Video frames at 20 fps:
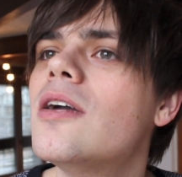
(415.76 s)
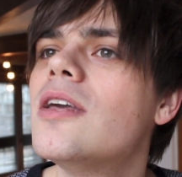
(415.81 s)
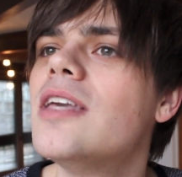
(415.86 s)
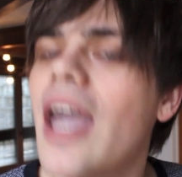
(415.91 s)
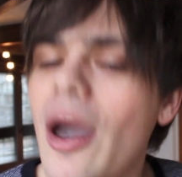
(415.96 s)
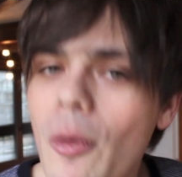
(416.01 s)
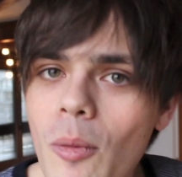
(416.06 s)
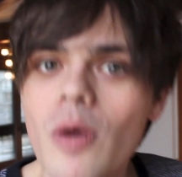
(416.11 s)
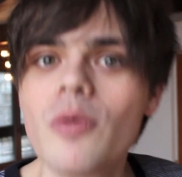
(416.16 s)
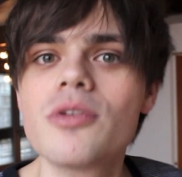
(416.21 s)

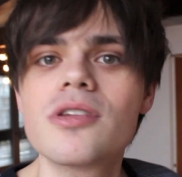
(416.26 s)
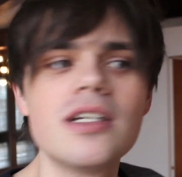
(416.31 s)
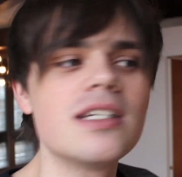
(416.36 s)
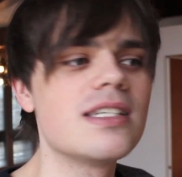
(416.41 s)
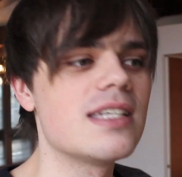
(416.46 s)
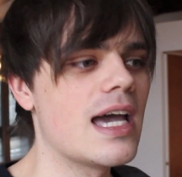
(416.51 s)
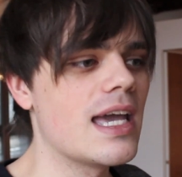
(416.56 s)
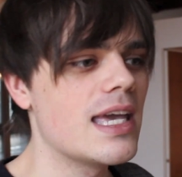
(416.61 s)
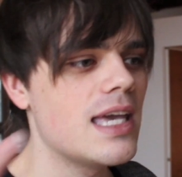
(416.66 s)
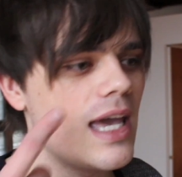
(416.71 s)
Yeah, what I was going
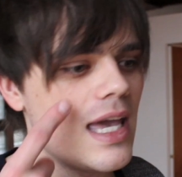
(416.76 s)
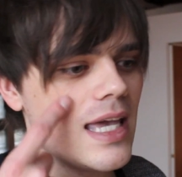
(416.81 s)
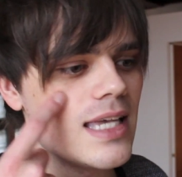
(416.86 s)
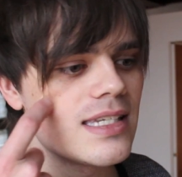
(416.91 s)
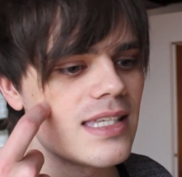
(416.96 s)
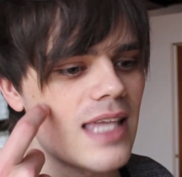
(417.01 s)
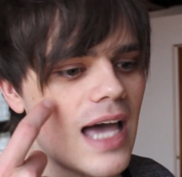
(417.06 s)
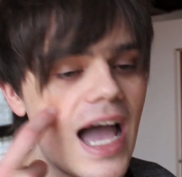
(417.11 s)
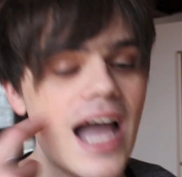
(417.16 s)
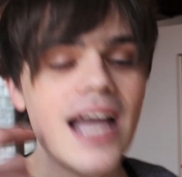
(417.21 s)
to say
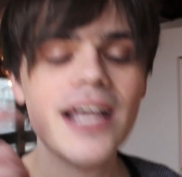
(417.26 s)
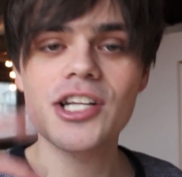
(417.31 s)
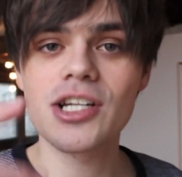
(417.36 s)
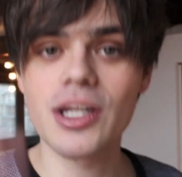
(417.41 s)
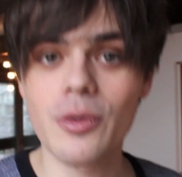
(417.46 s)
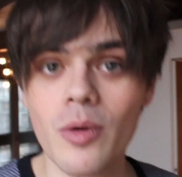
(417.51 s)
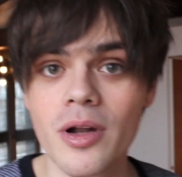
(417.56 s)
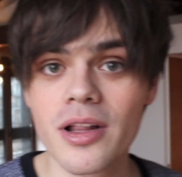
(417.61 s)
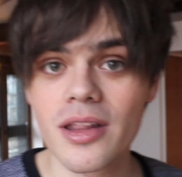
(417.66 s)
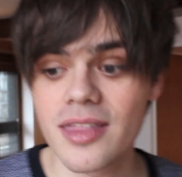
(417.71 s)
is that
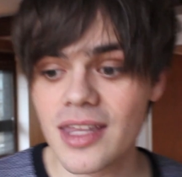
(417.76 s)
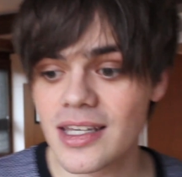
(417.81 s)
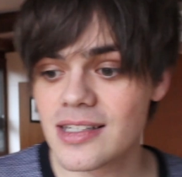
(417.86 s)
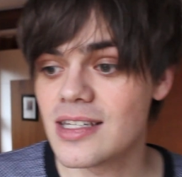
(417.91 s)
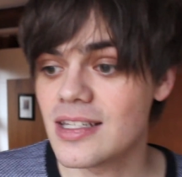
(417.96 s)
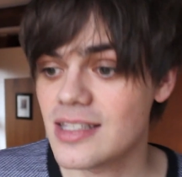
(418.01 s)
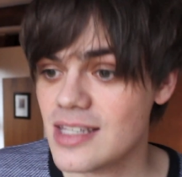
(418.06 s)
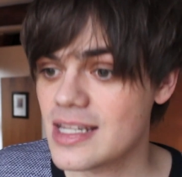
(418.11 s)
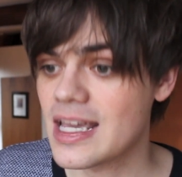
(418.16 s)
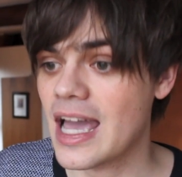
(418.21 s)
actually one of the things
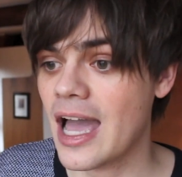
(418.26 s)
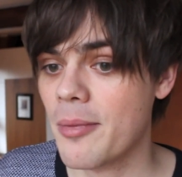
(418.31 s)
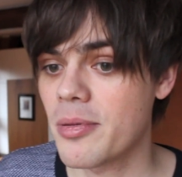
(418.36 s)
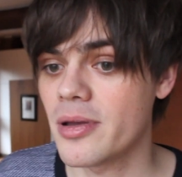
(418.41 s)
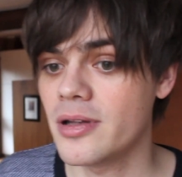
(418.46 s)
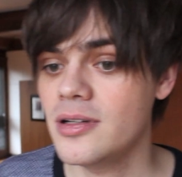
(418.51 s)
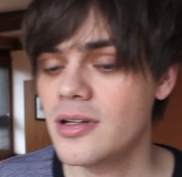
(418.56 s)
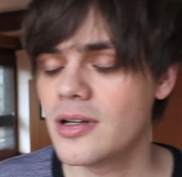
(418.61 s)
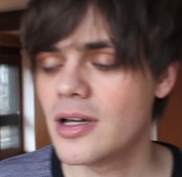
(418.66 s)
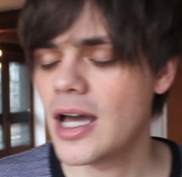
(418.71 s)
that did
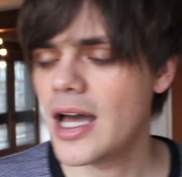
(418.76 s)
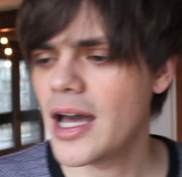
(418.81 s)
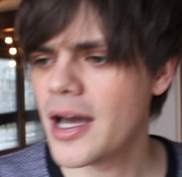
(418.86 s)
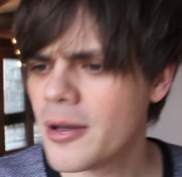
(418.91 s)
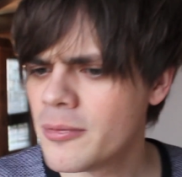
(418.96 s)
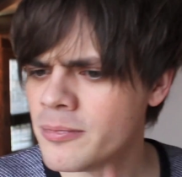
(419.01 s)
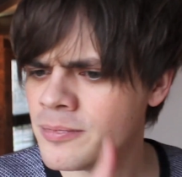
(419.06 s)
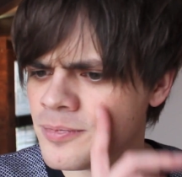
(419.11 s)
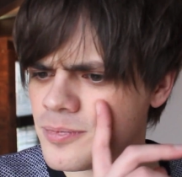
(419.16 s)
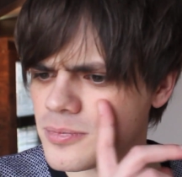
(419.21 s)
happen
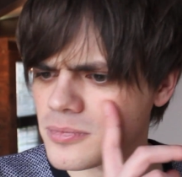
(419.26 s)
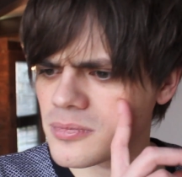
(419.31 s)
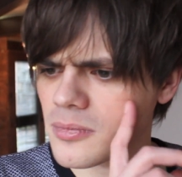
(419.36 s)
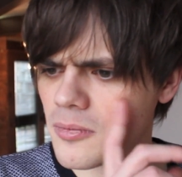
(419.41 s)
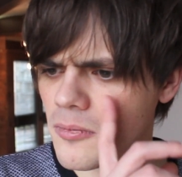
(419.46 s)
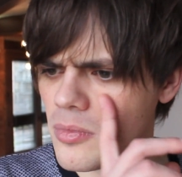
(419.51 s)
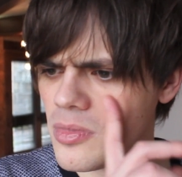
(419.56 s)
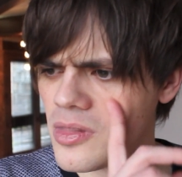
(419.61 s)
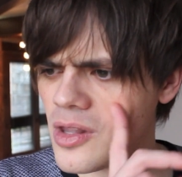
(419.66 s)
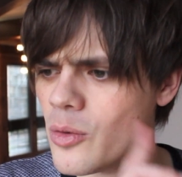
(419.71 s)

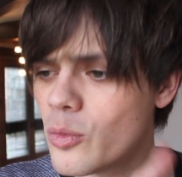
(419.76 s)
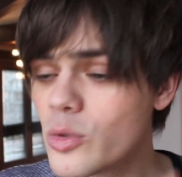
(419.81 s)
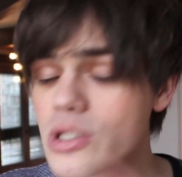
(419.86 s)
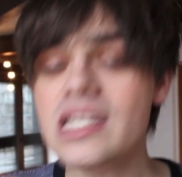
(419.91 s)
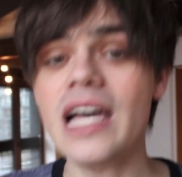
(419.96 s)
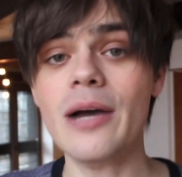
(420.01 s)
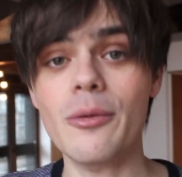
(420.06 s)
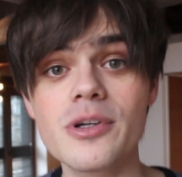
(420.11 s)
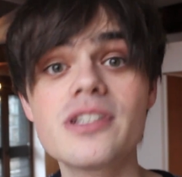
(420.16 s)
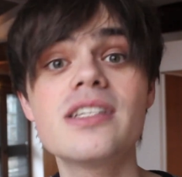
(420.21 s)

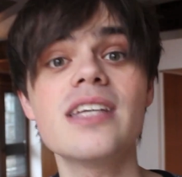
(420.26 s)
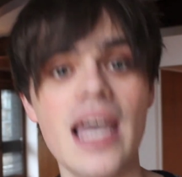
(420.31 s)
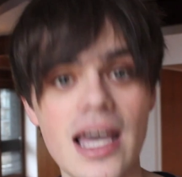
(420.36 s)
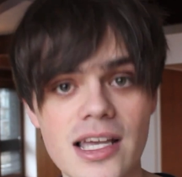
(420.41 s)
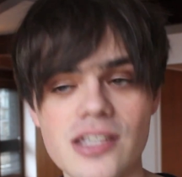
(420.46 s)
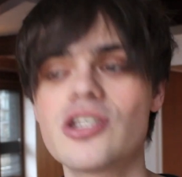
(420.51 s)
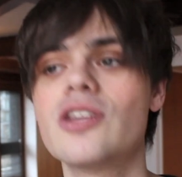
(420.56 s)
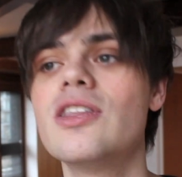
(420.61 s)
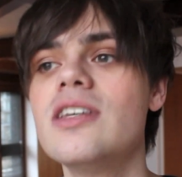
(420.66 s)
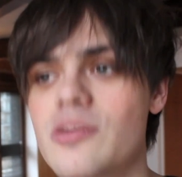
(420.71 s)

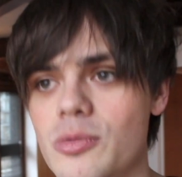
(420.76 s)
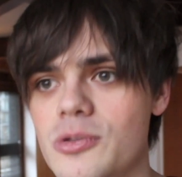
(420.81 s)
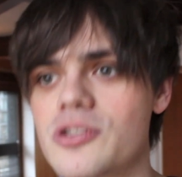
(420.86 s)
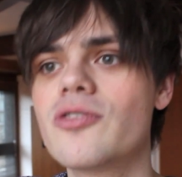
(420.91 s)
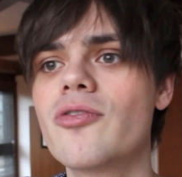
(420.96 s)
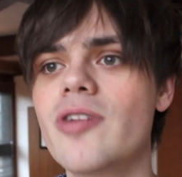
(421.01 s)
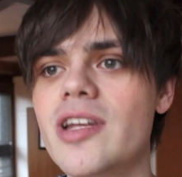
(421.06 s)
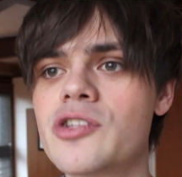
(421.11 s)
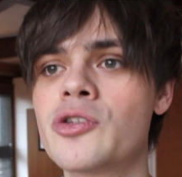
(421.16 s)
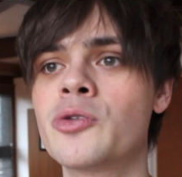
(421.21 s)
so this was
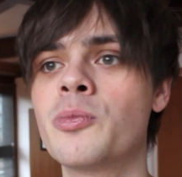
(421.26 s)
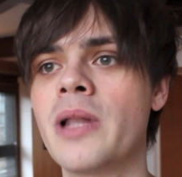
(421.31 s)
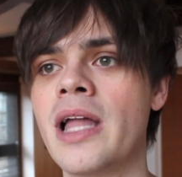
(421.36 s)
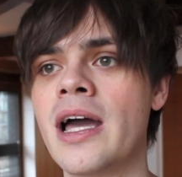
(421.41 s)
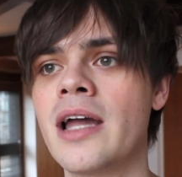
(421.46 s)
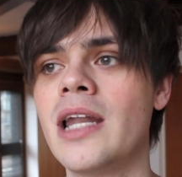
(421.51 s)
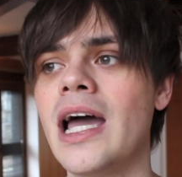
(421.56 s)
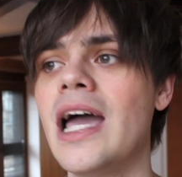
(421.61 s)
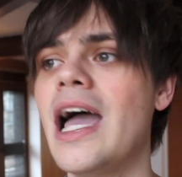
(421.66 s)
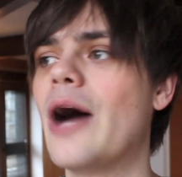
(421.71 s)
the original
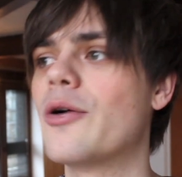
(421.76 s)
plan.